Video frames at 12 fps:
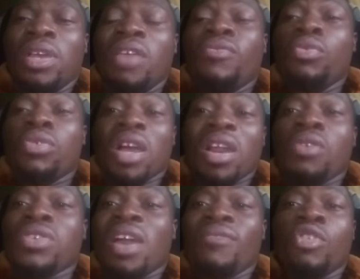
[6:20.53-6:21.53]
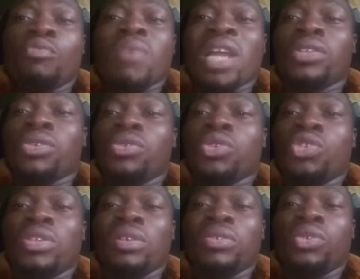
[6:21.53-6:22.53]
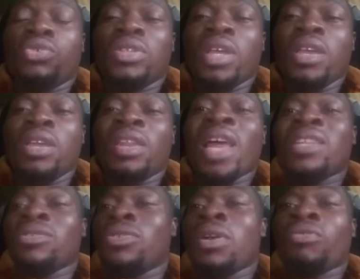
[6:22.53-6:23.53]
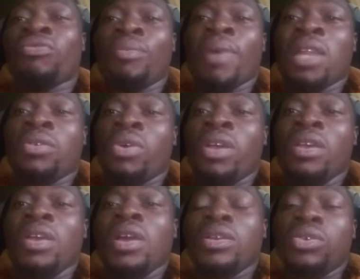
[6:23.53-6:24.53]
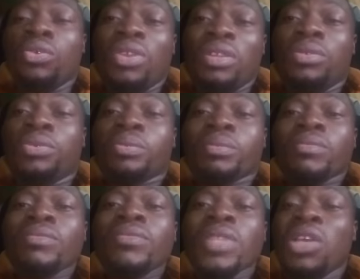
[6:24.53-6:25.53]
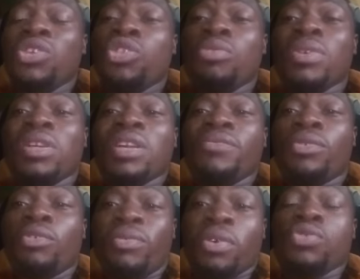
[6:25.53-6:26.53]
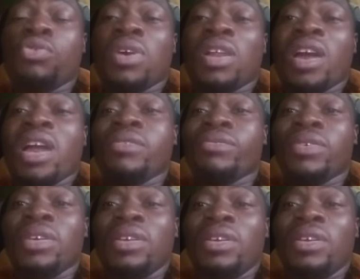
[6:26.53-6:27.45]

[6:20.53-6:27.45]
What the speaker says: If you look around, you have no mansion to stay in, that is luxury, by the way, you should be grateful for you alive.